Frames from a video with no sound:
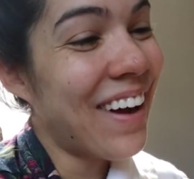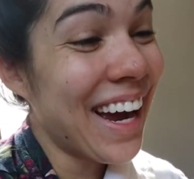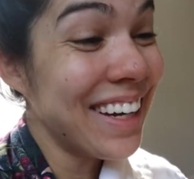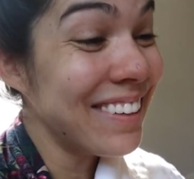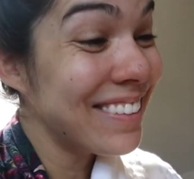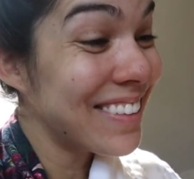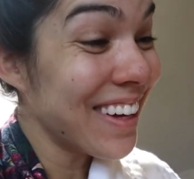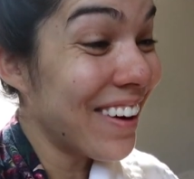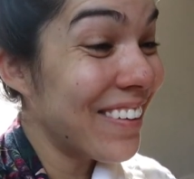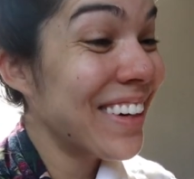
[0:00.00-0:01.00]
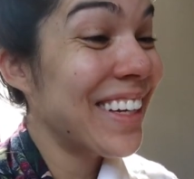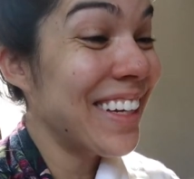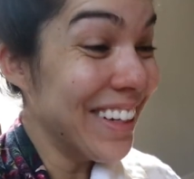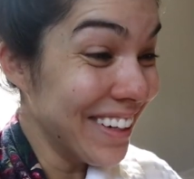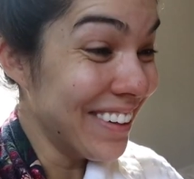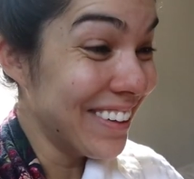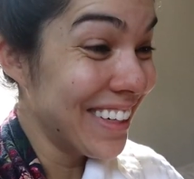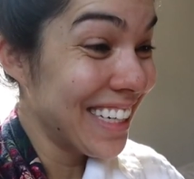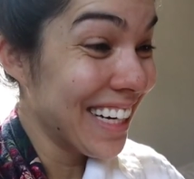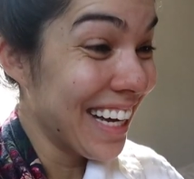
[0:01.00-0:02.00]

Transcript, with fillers: Why are you so cute?